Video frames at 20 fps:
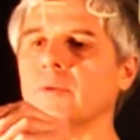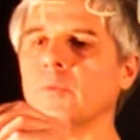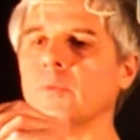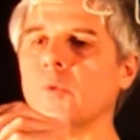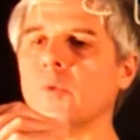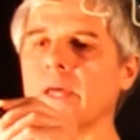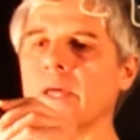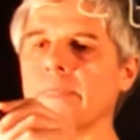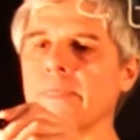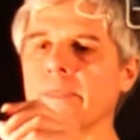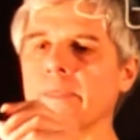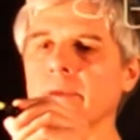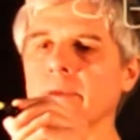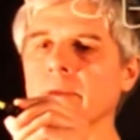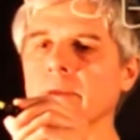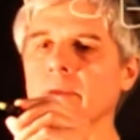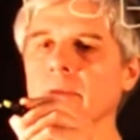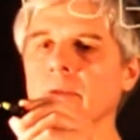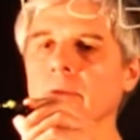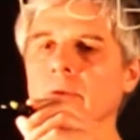1
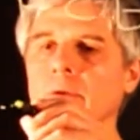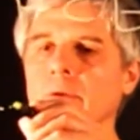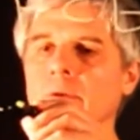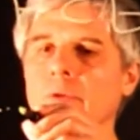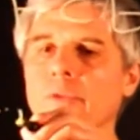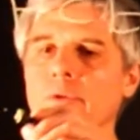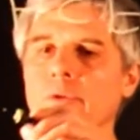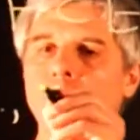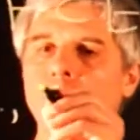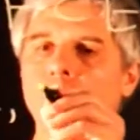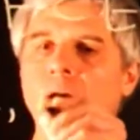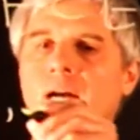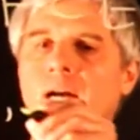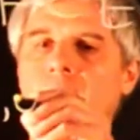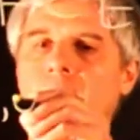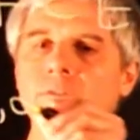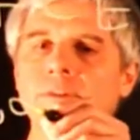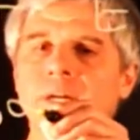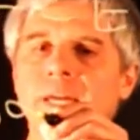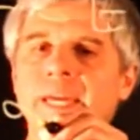through
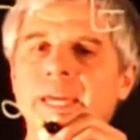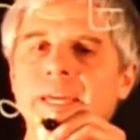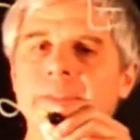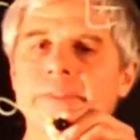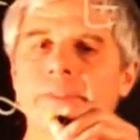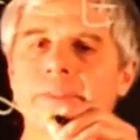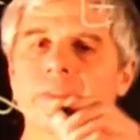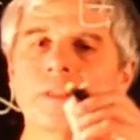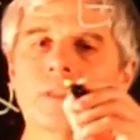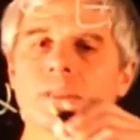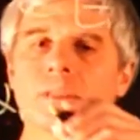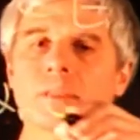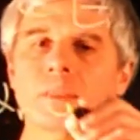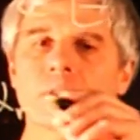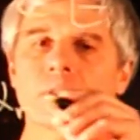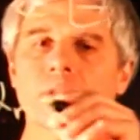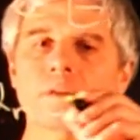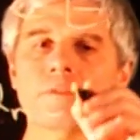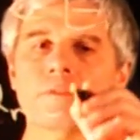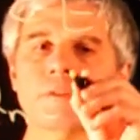alpha n
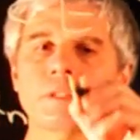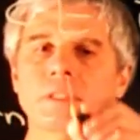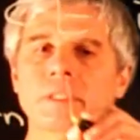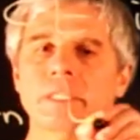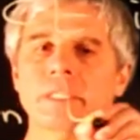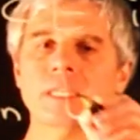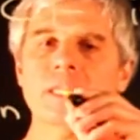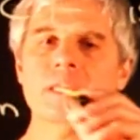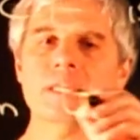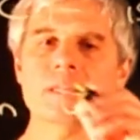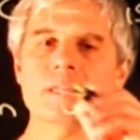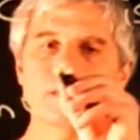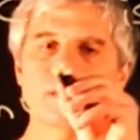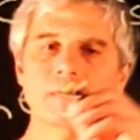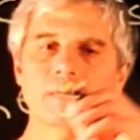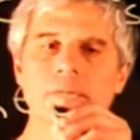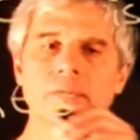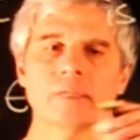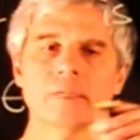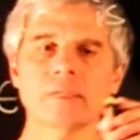in the field E,
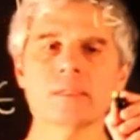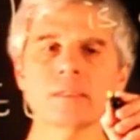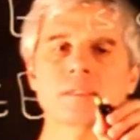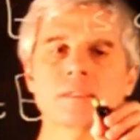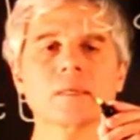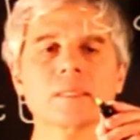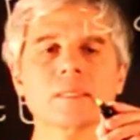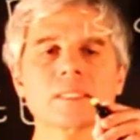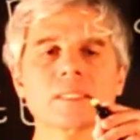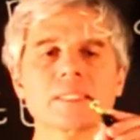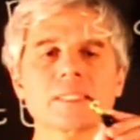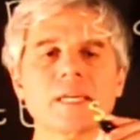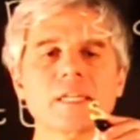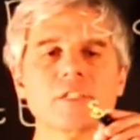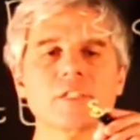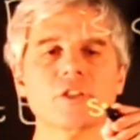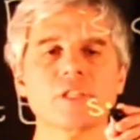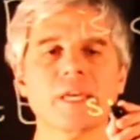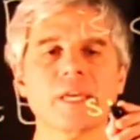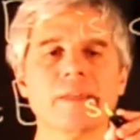
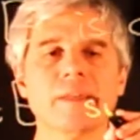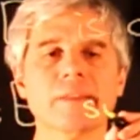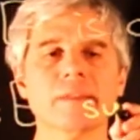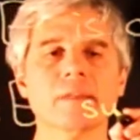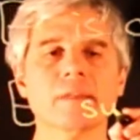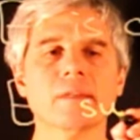such that